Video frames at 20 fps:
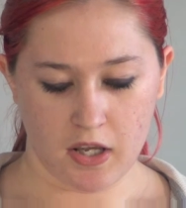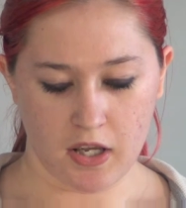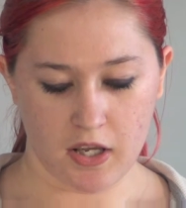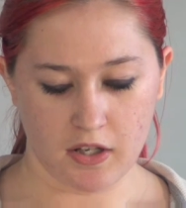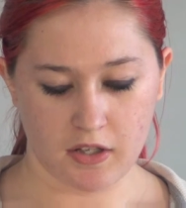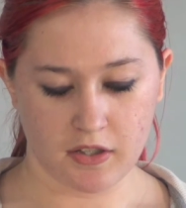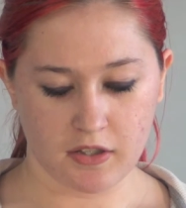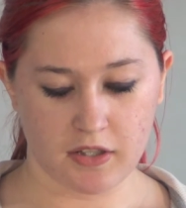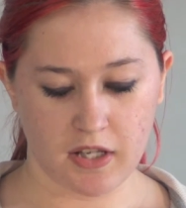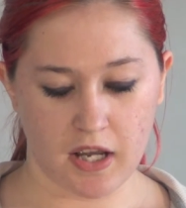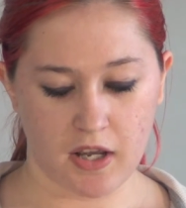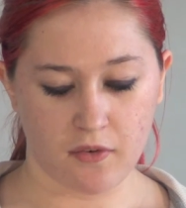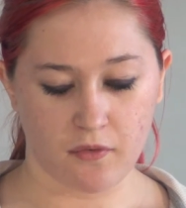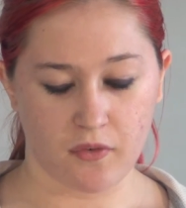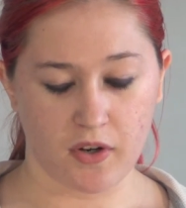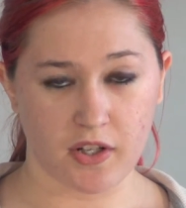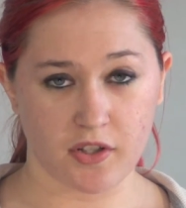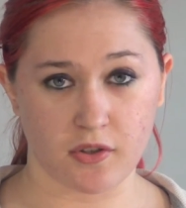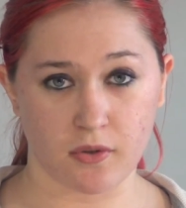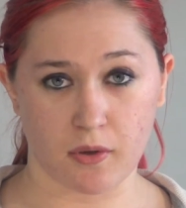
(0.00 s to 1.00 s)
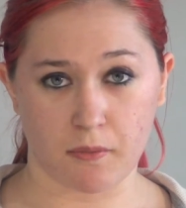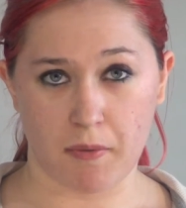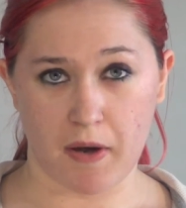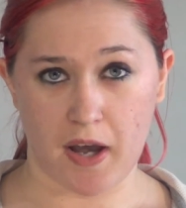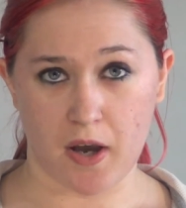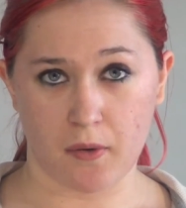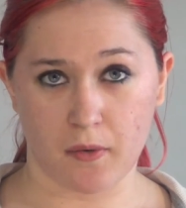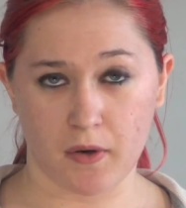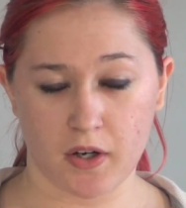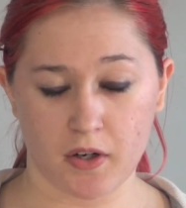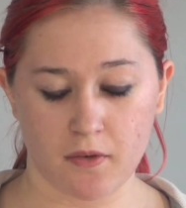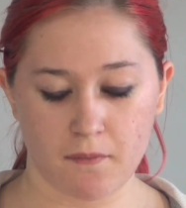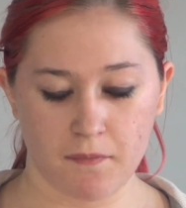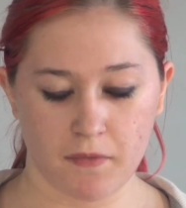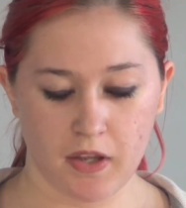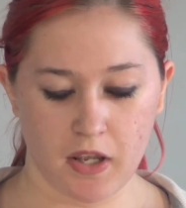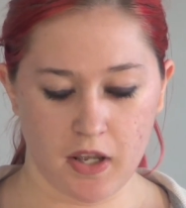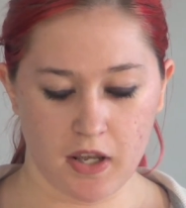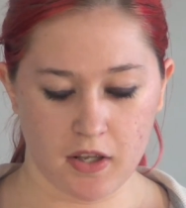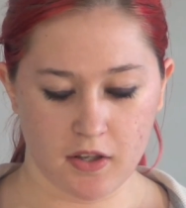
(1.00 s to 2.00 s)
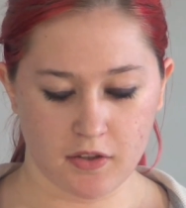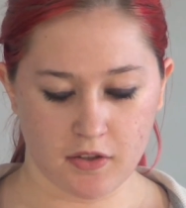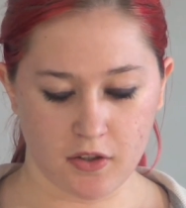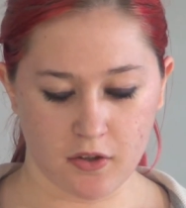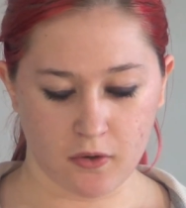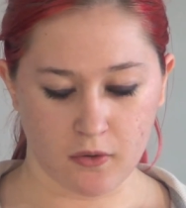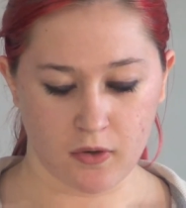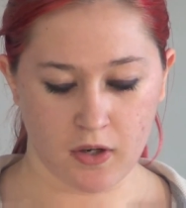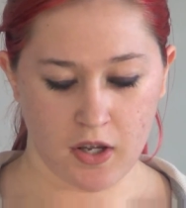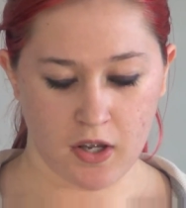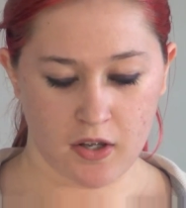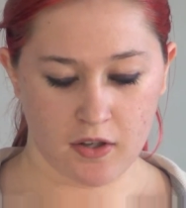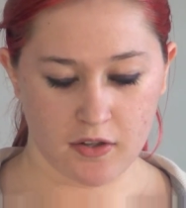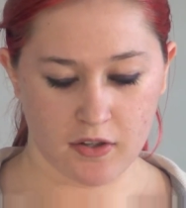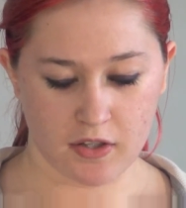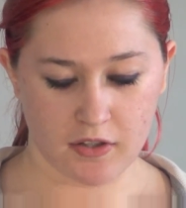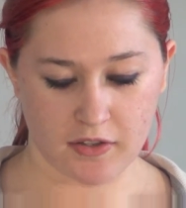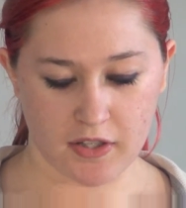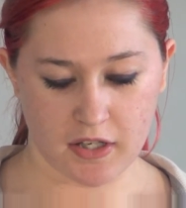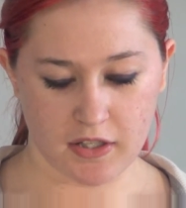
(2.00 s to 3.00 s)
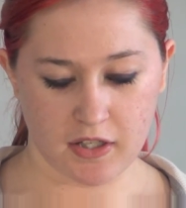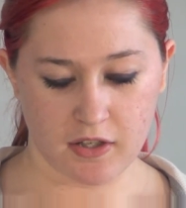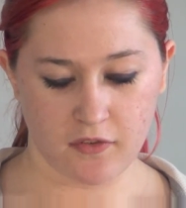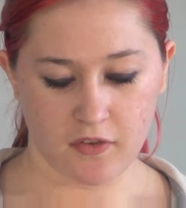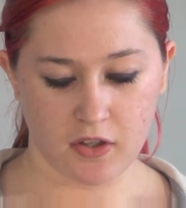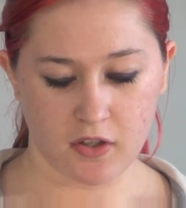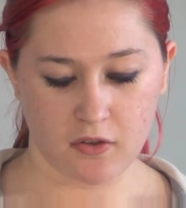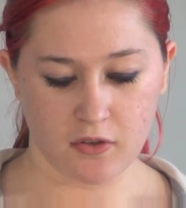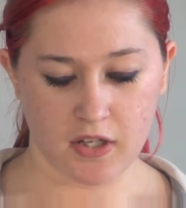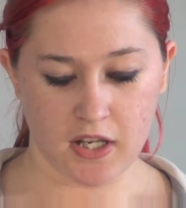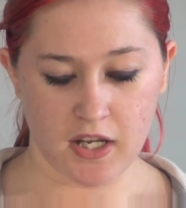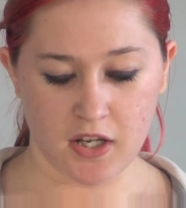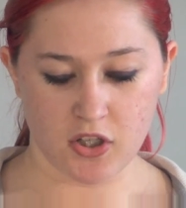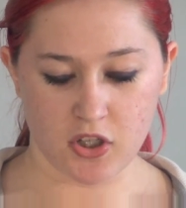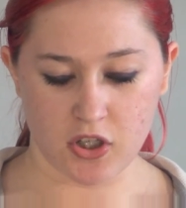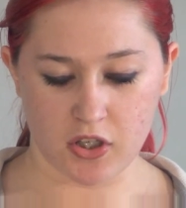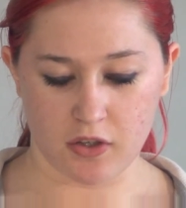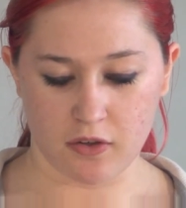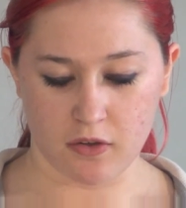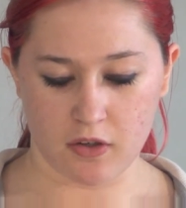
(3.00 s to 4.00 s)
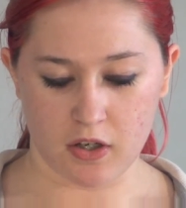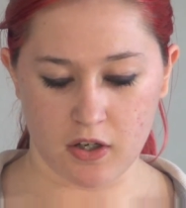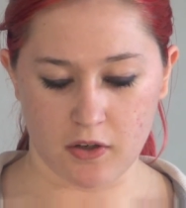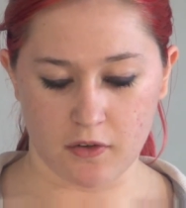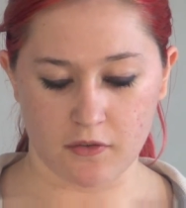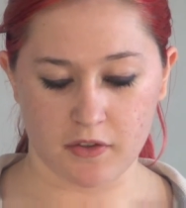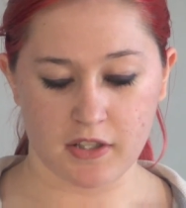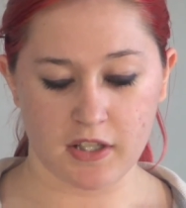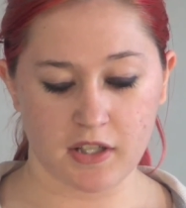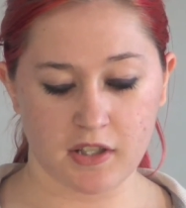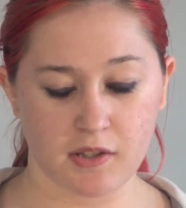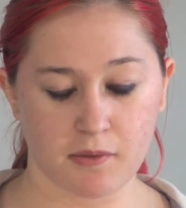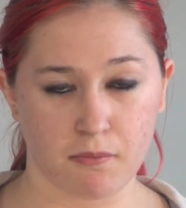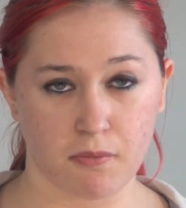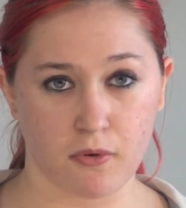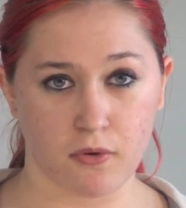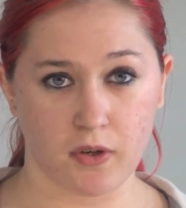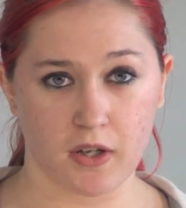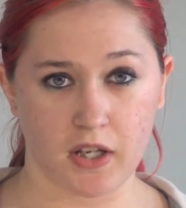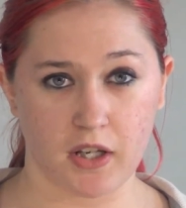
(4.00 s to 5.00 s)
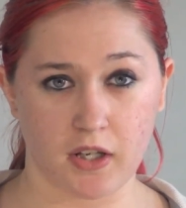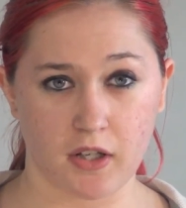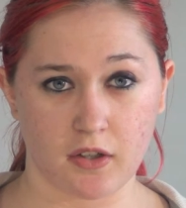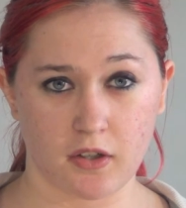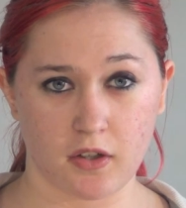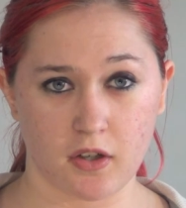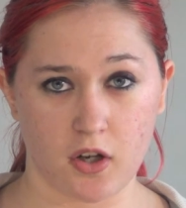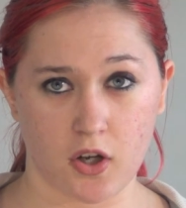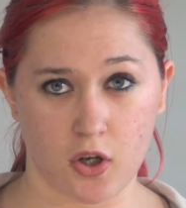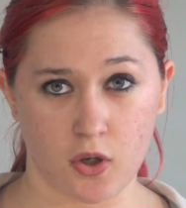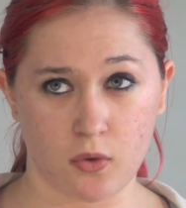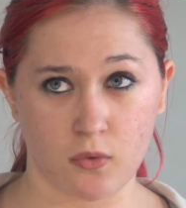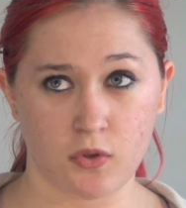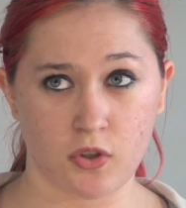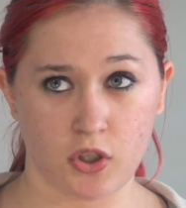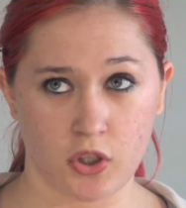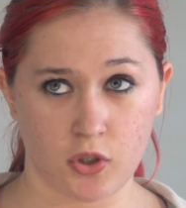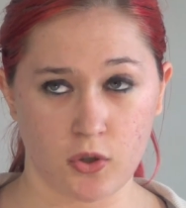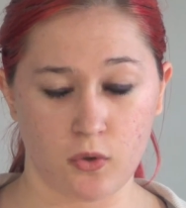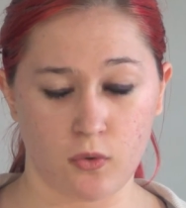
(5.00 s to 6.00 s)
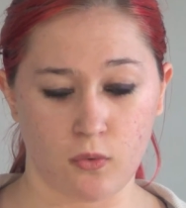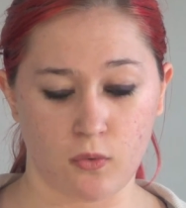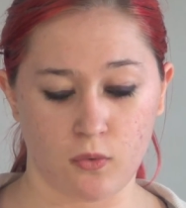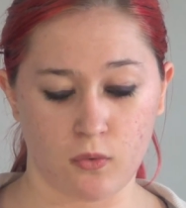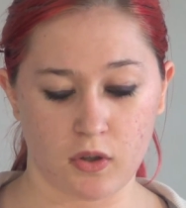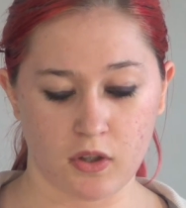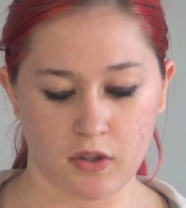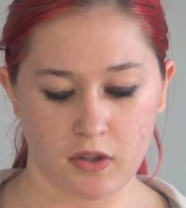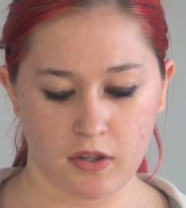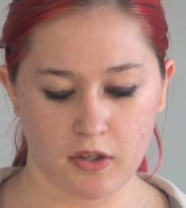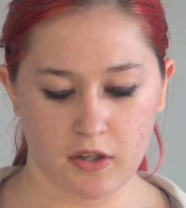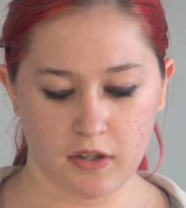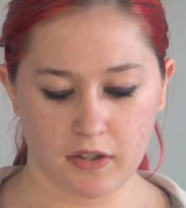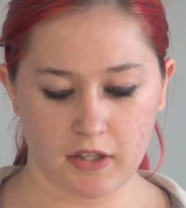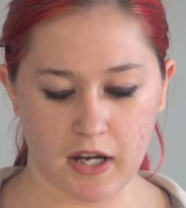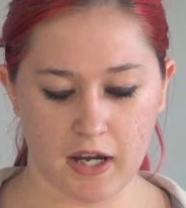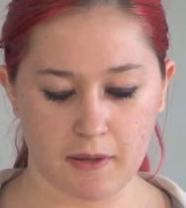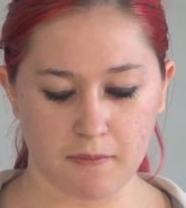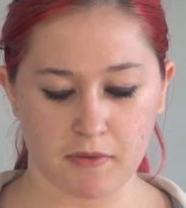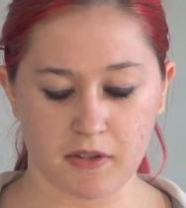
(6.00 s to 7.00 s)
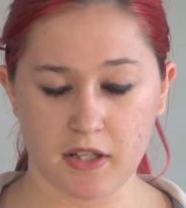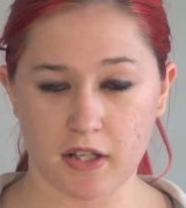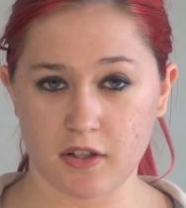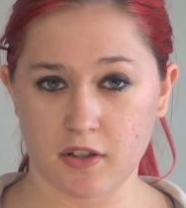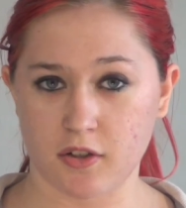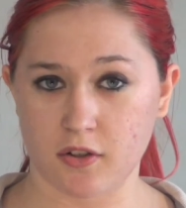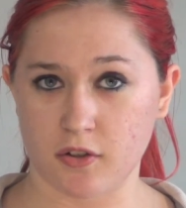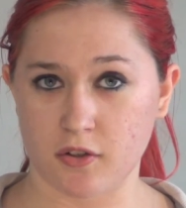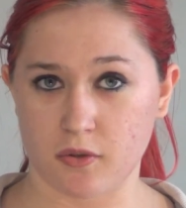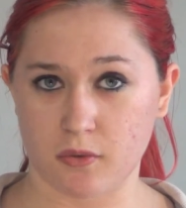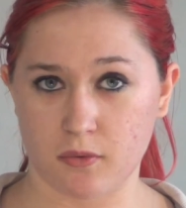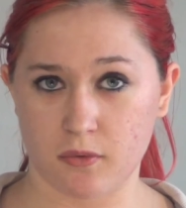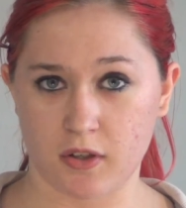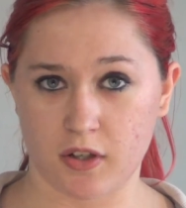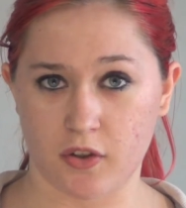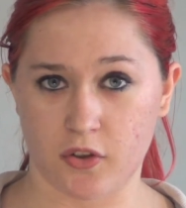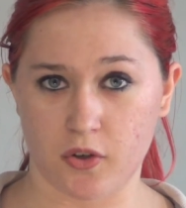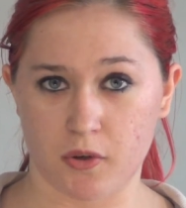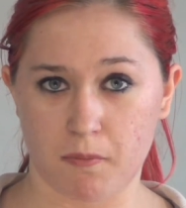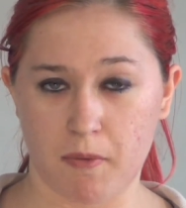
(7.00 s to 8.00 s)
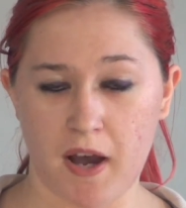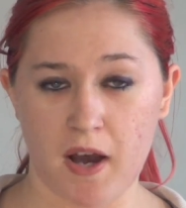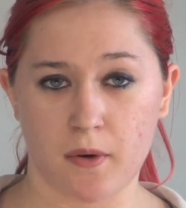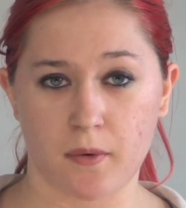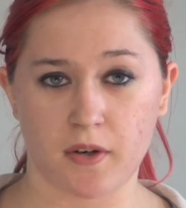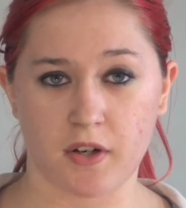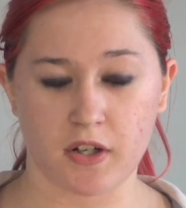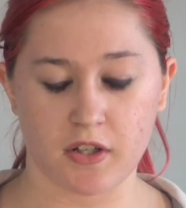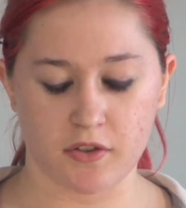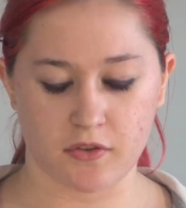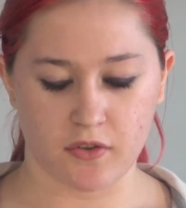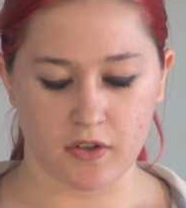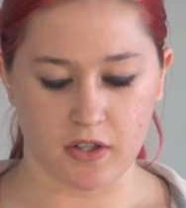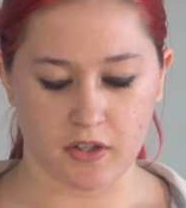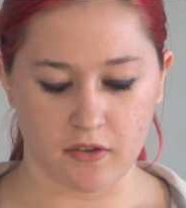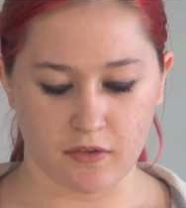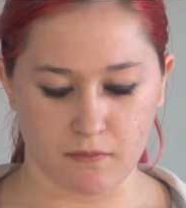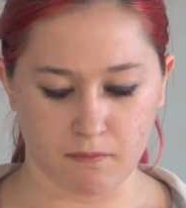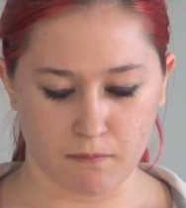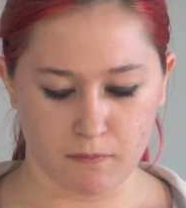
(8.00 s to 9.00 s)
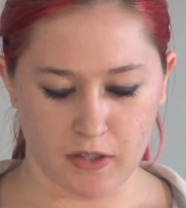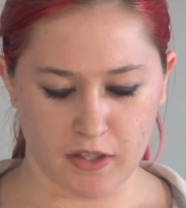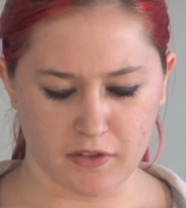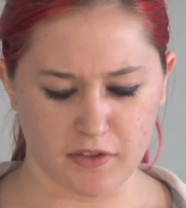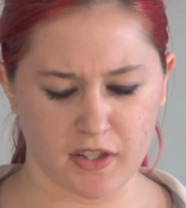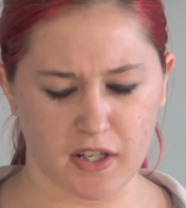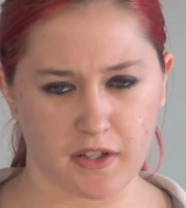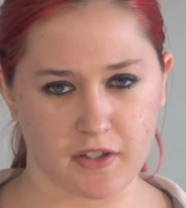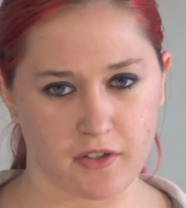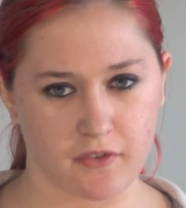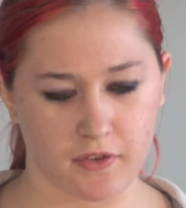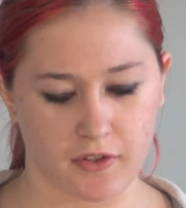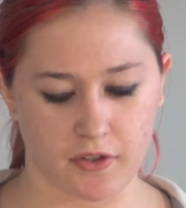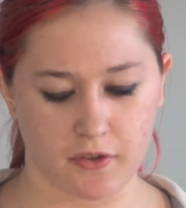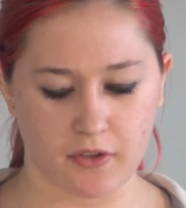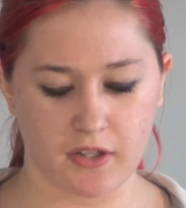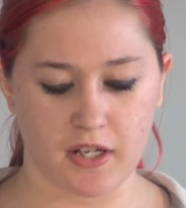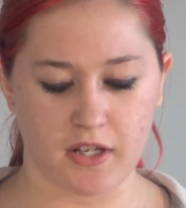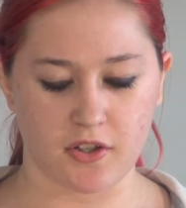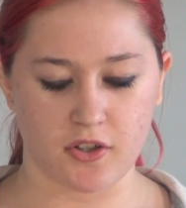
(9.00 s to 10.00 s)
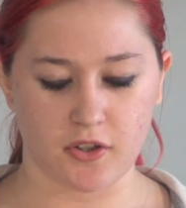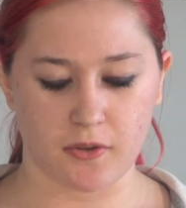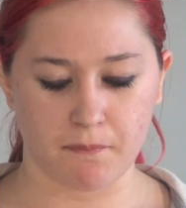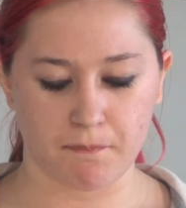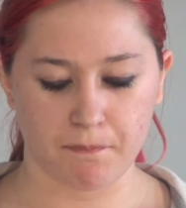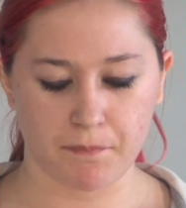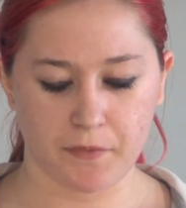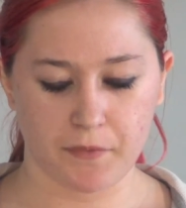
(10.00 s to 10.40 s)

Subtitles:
and 10 raised to a power. So the scientific notation of 6.02 times 10 to the 23rd power is written in scientific notation.